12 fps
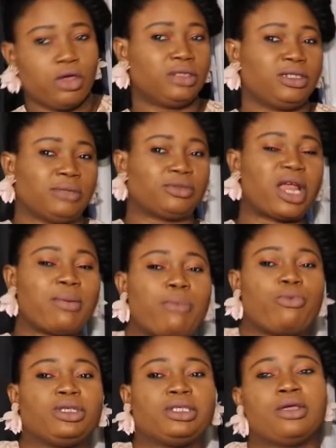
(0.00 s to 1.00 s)
Subscribe, I'm
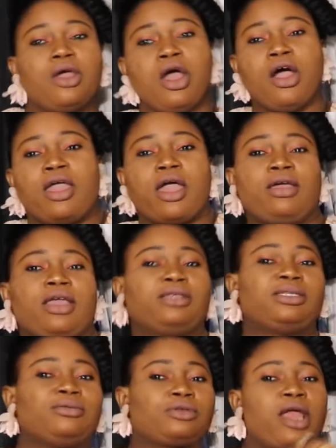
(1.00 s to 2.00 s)
with you.
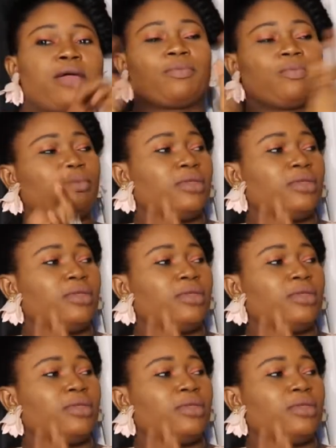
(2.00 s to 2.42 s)
Subscribe.